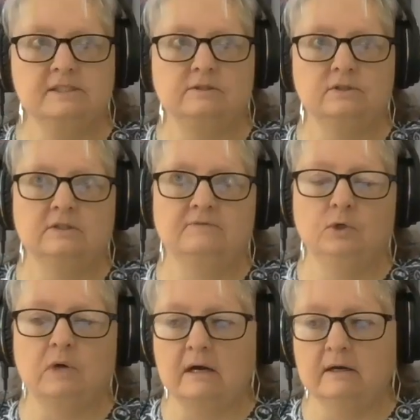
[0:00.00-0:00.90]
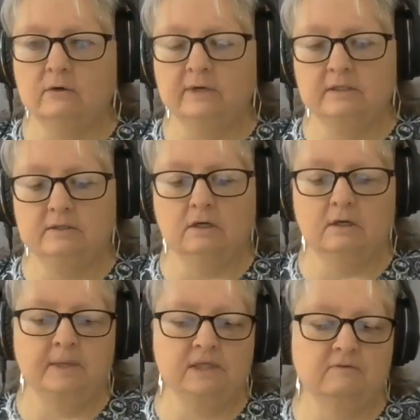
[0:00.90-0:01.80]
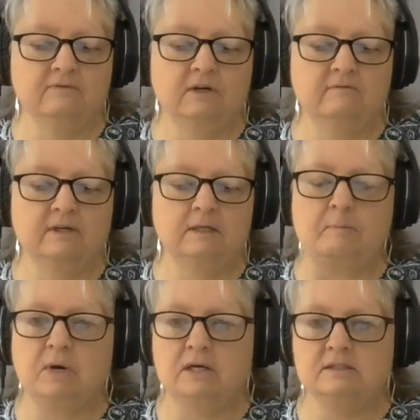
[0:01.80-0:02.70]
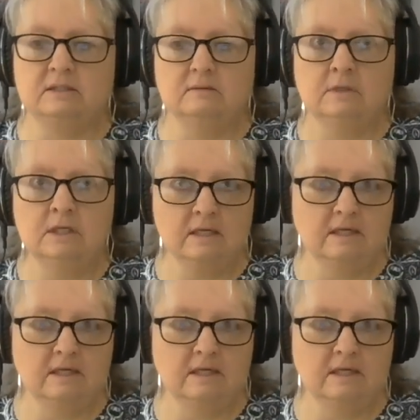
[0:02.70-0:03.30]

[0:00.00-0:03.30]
listeners, if you are going to the Automation Fair event in Boston,